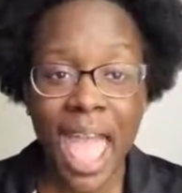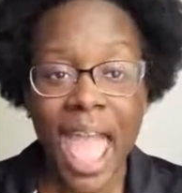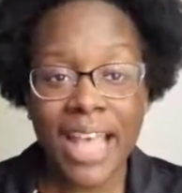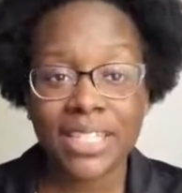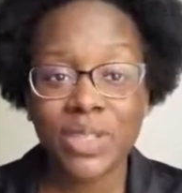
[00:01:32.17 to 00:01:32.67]

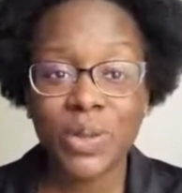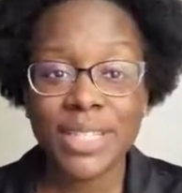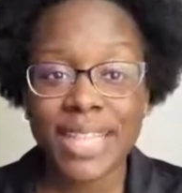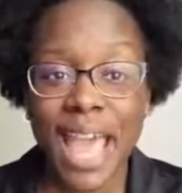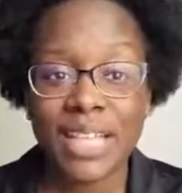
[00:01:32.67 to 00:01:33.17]
As
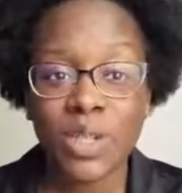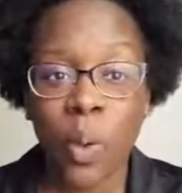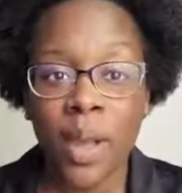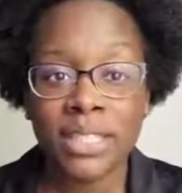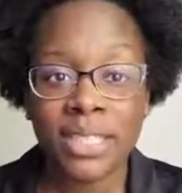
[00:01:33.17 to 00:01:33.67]
students ask
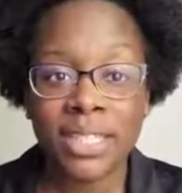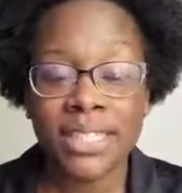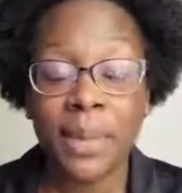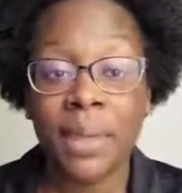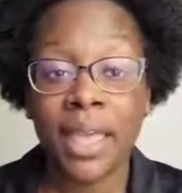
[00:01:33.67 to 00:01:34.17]
questions,
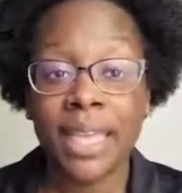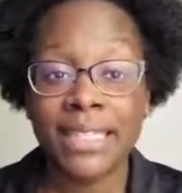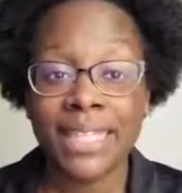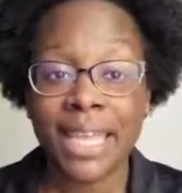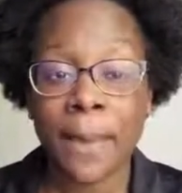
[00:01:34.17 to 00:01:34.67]
they begin
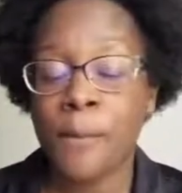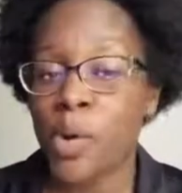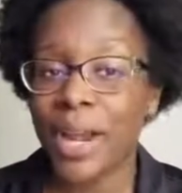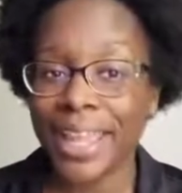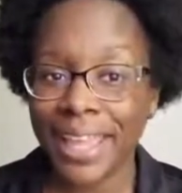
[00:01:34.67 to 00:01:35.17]
to get
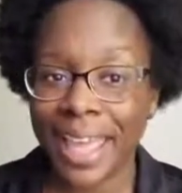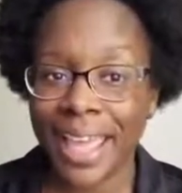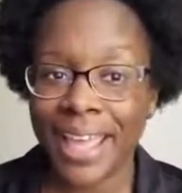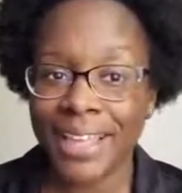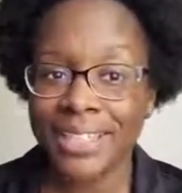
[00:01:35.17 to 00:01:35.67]
more
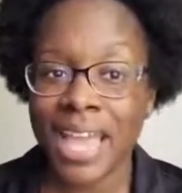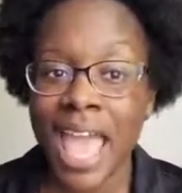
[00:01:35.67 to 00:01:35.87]
engaged,